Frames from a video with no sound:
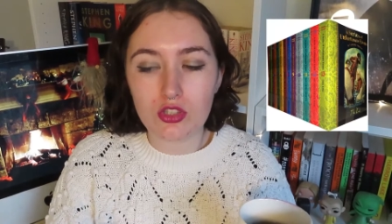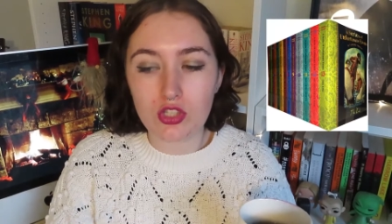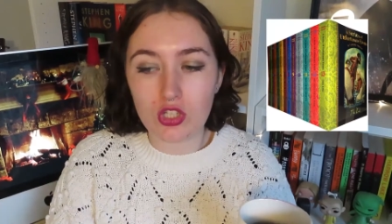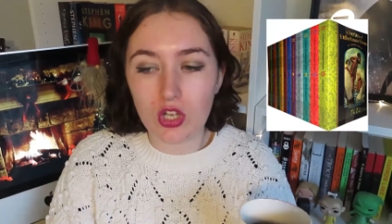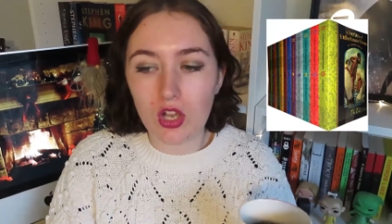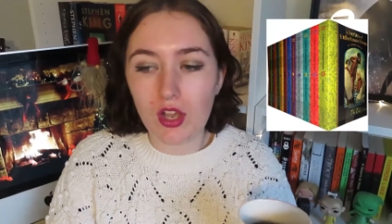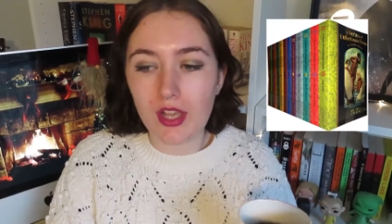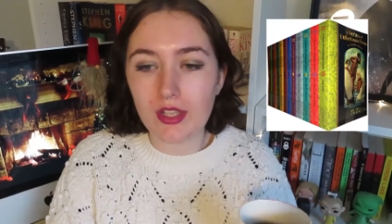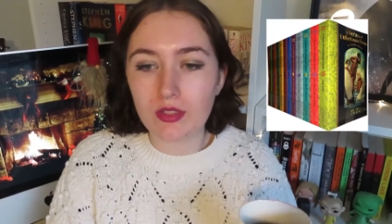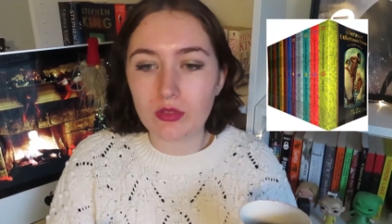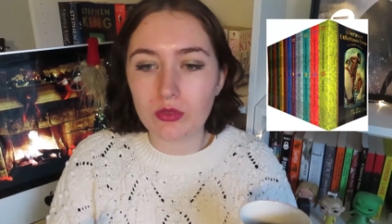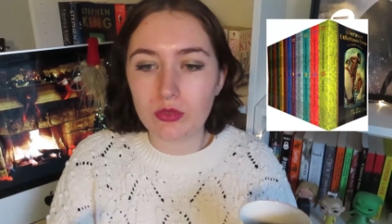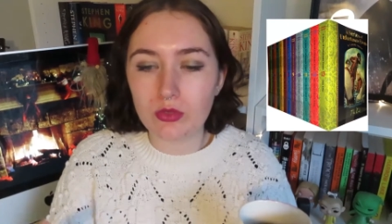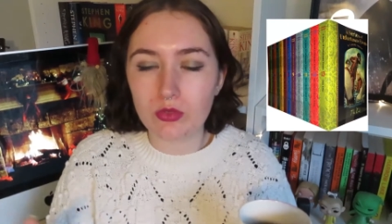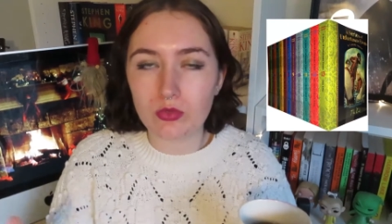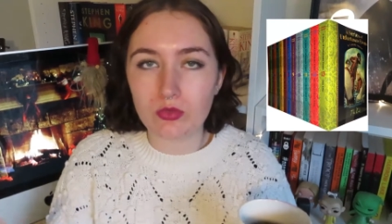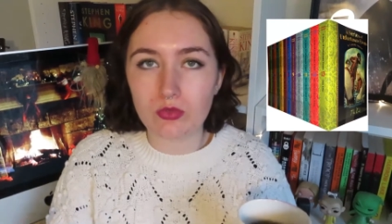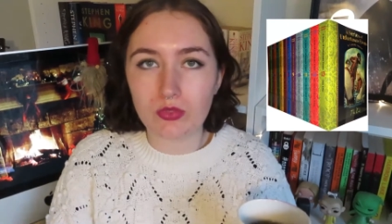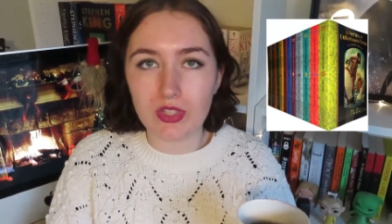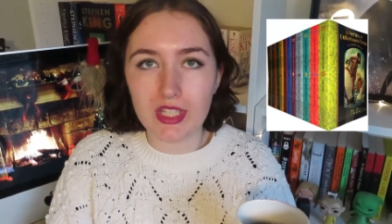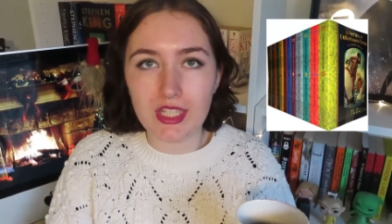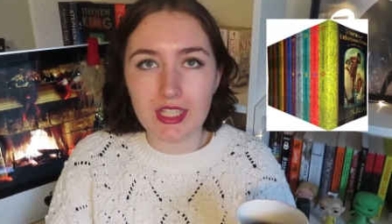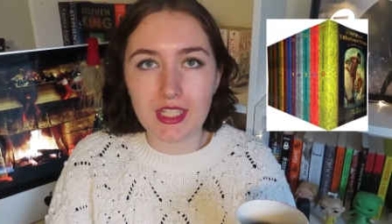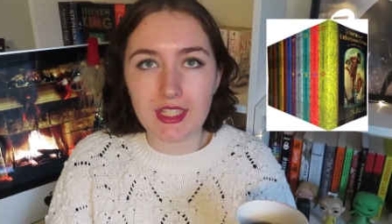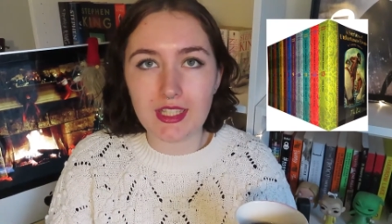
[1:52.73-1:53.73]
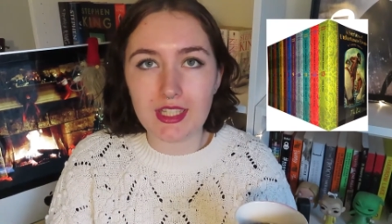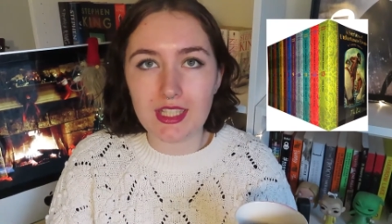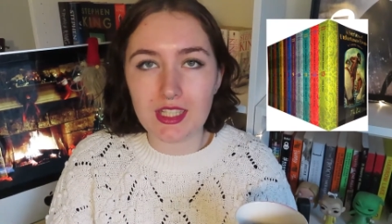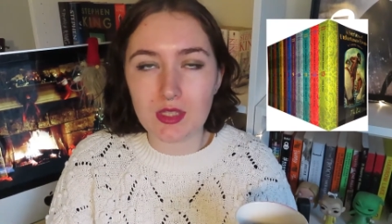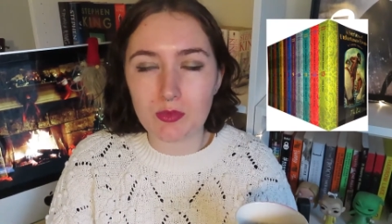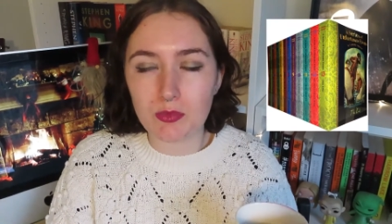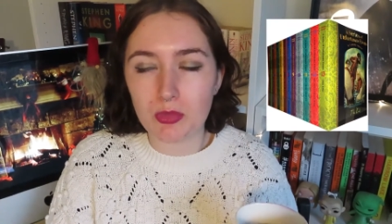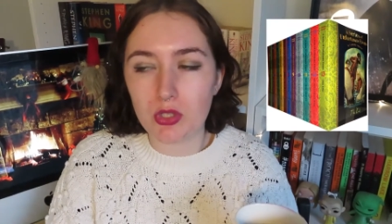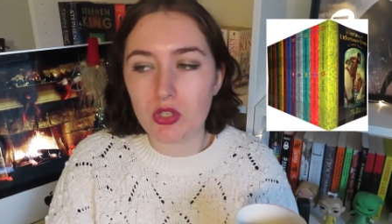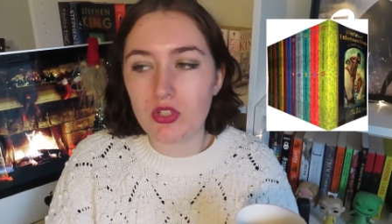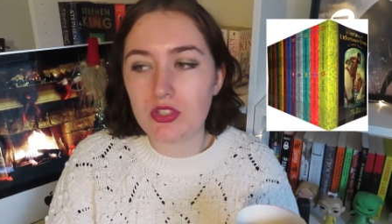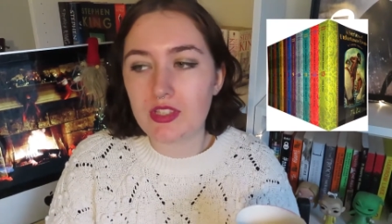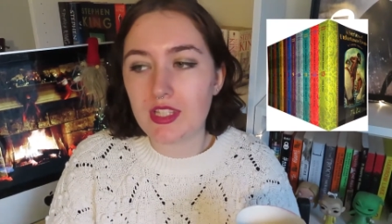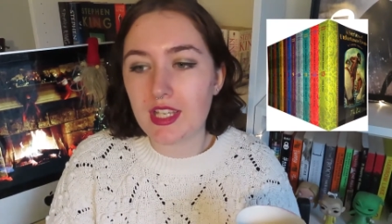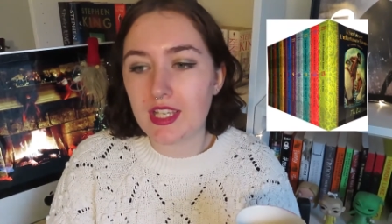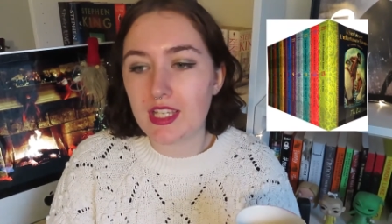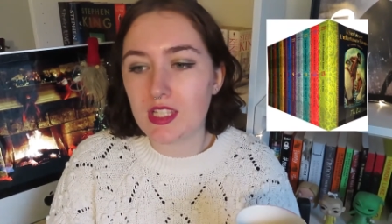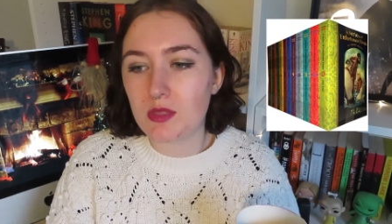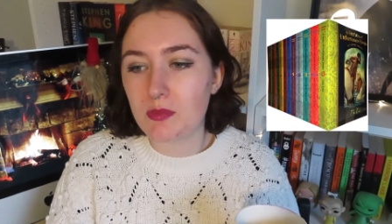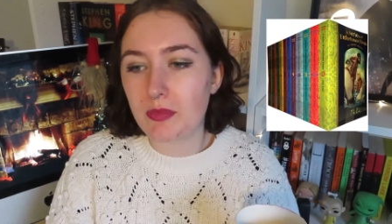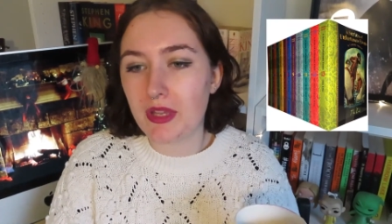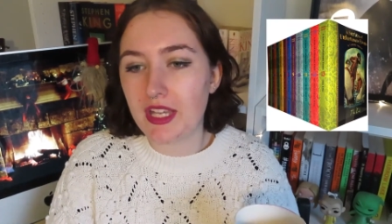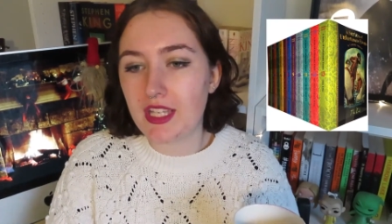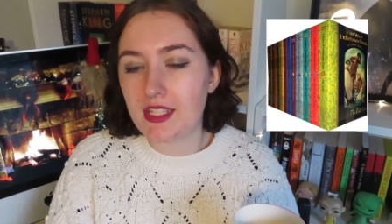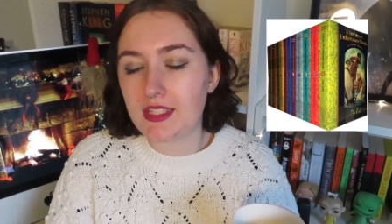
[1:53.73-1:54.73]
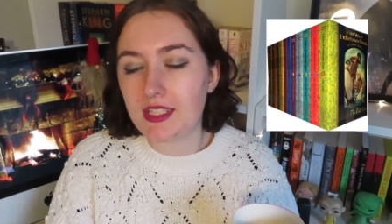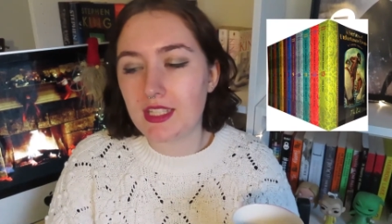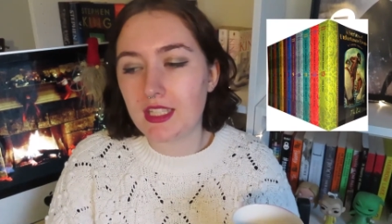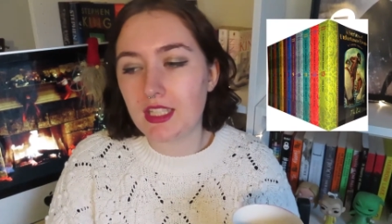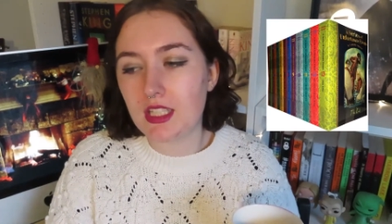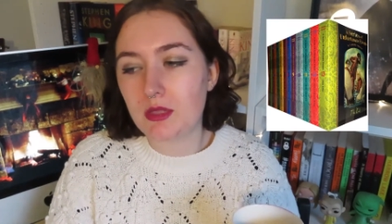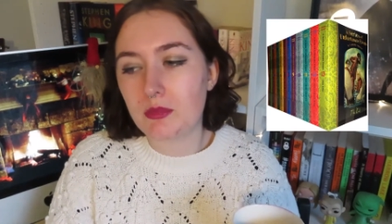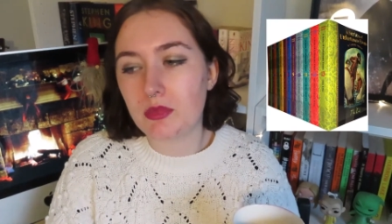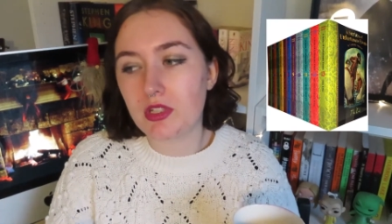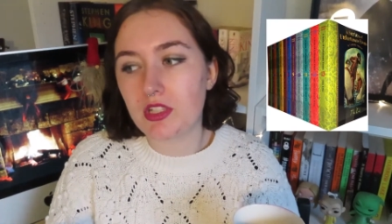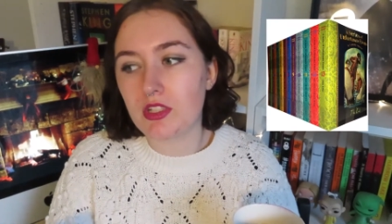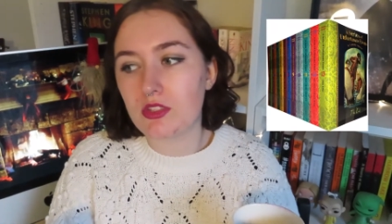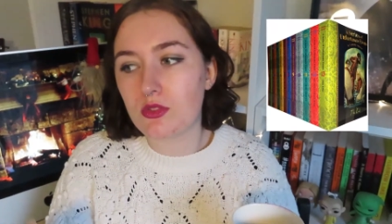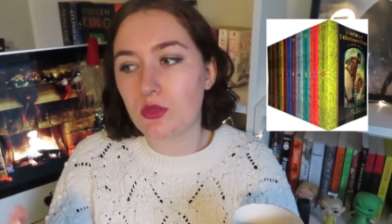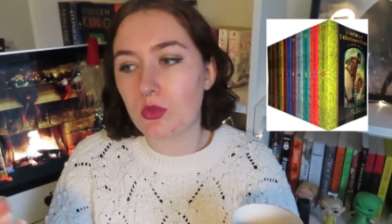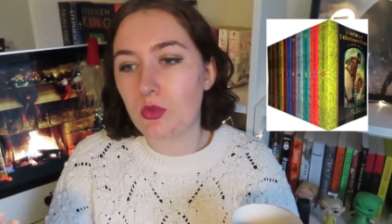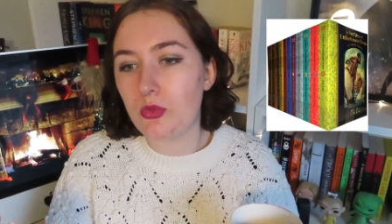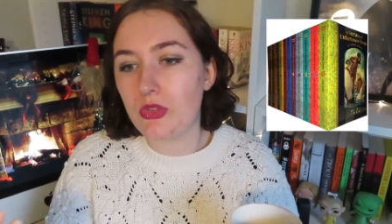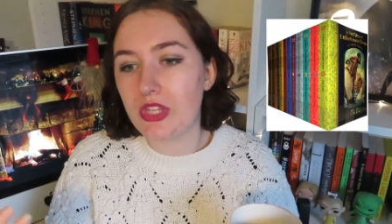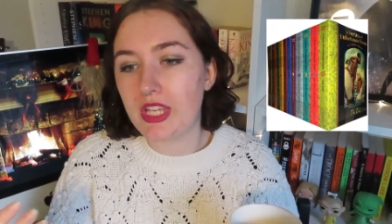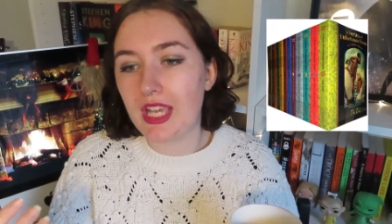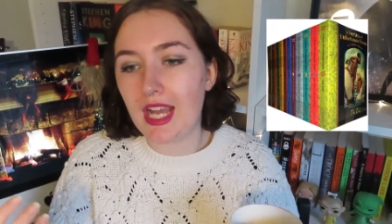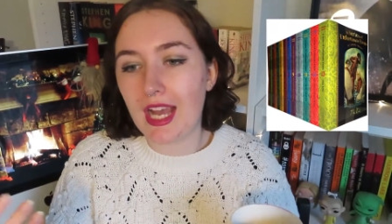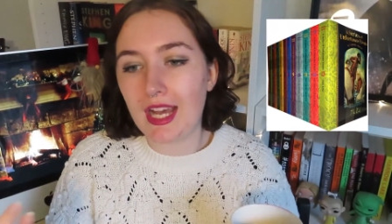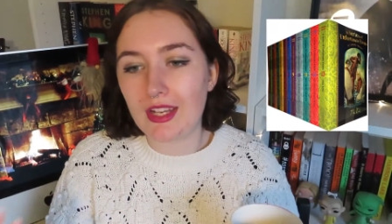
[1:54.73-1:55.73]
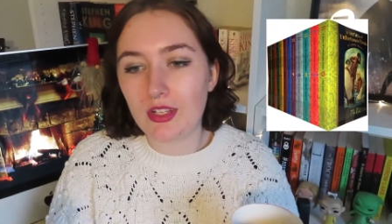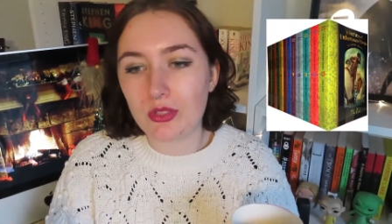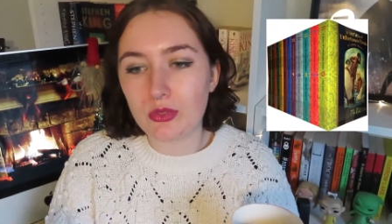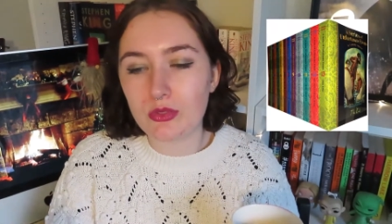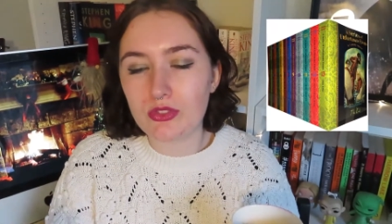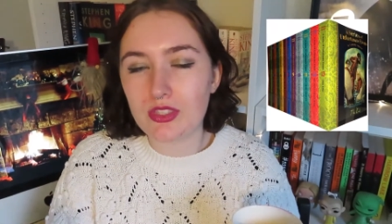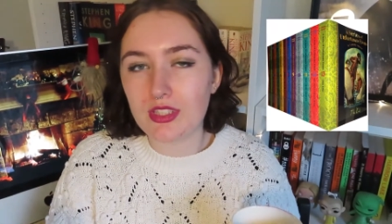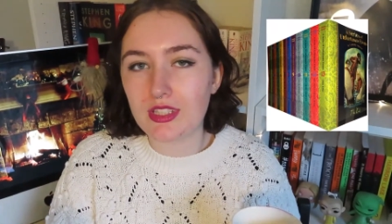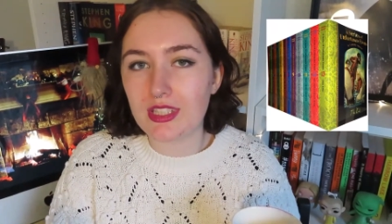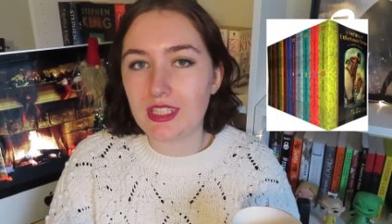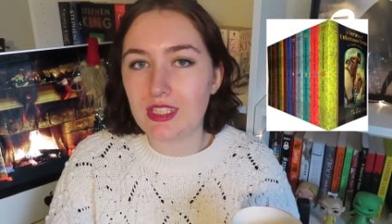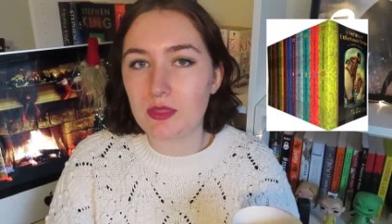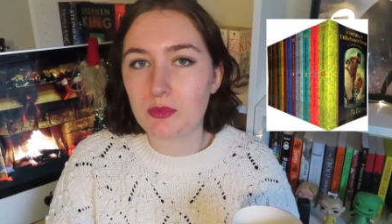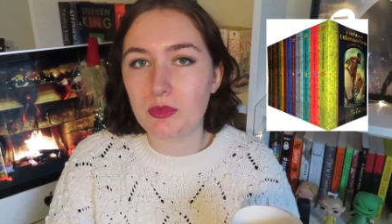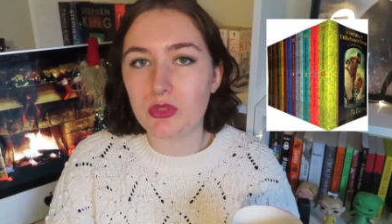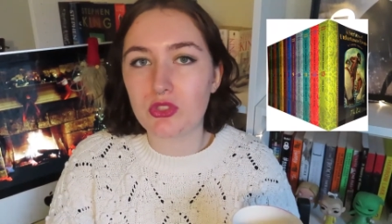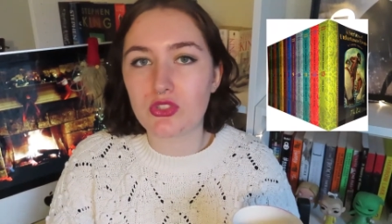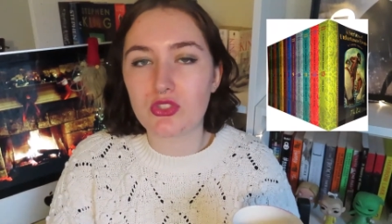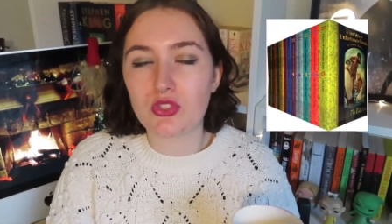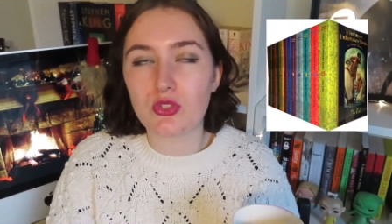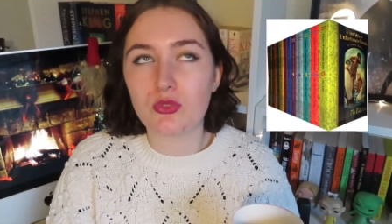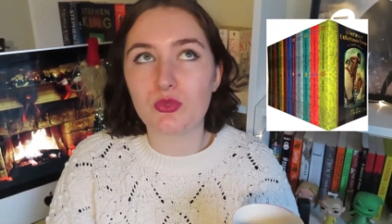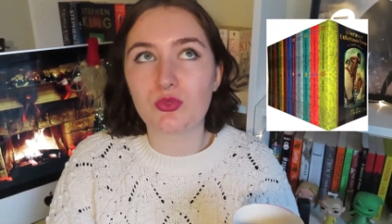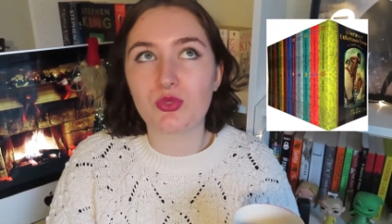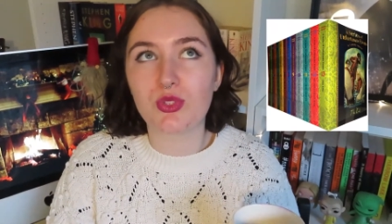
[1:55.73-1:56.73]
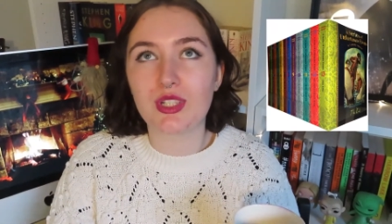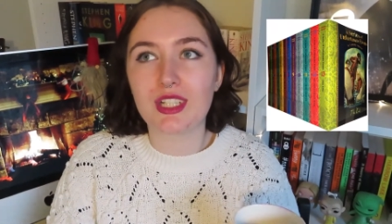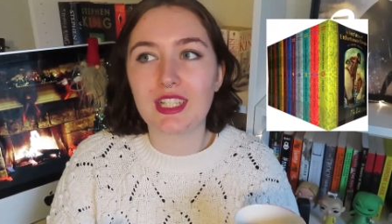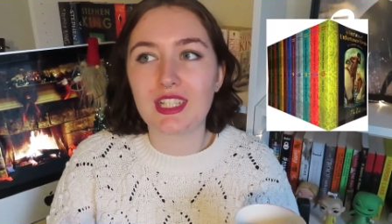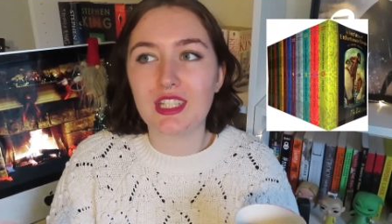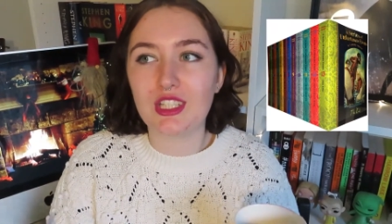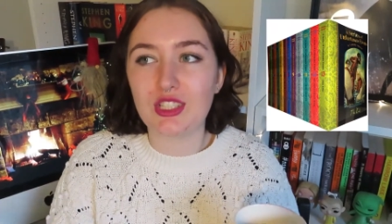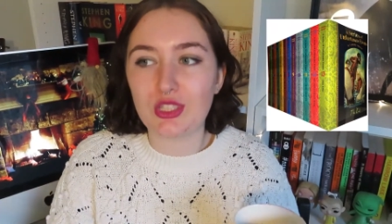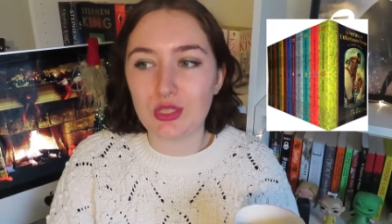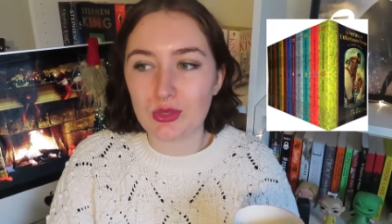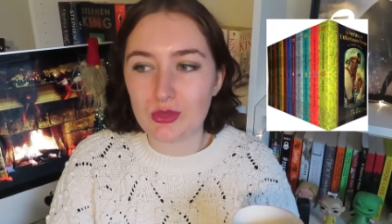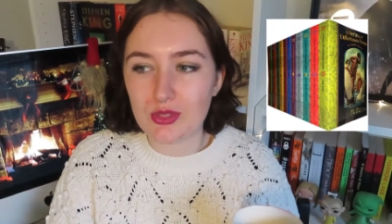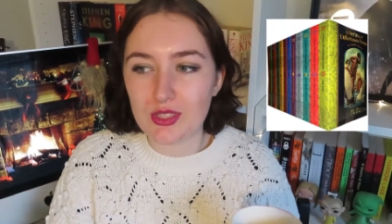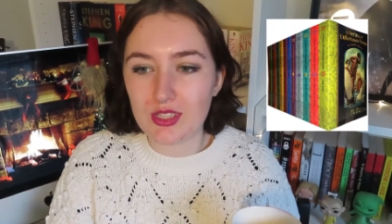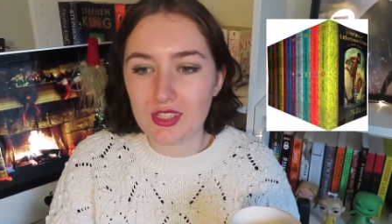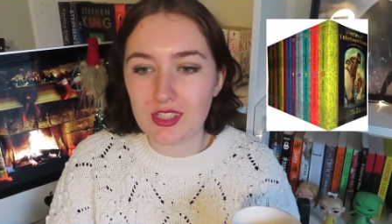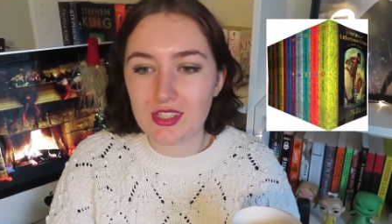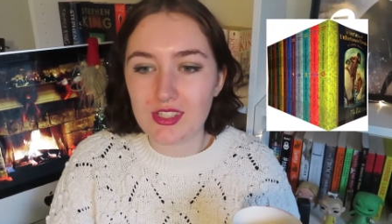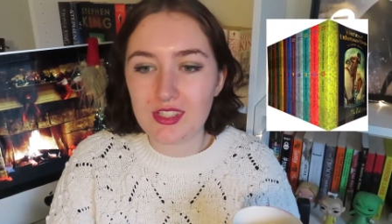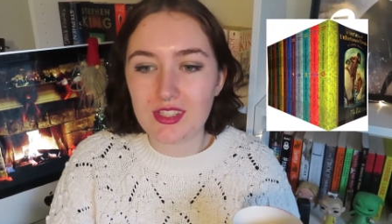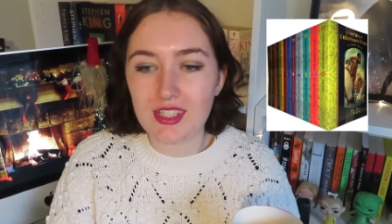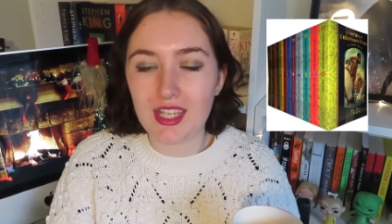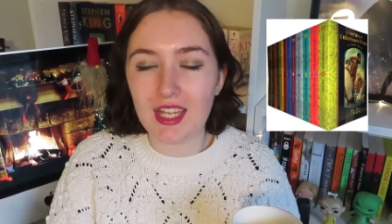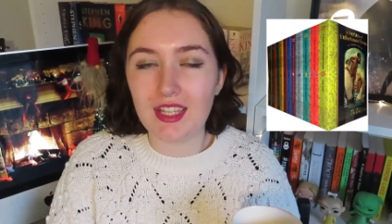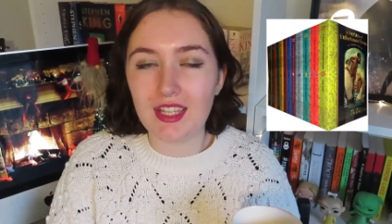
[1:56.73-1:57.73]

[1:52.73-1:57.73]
child reading these books is basically because all the adults in these books are really useless